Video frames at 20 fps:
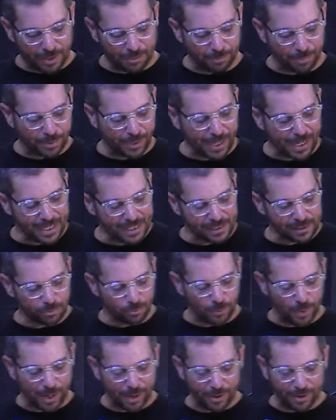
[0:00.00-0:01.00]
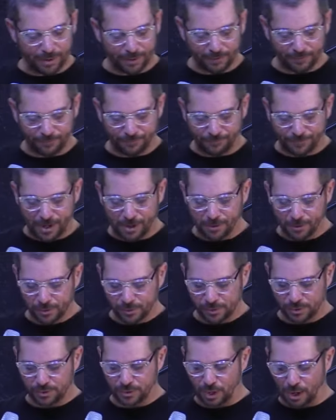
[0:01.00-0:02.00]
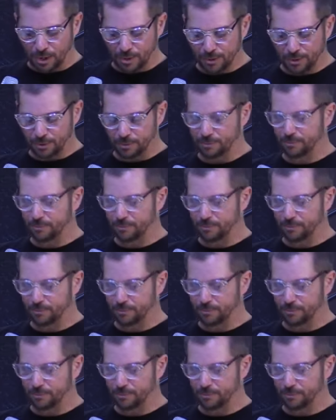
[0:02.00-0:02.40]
place where Pharaoh's daughter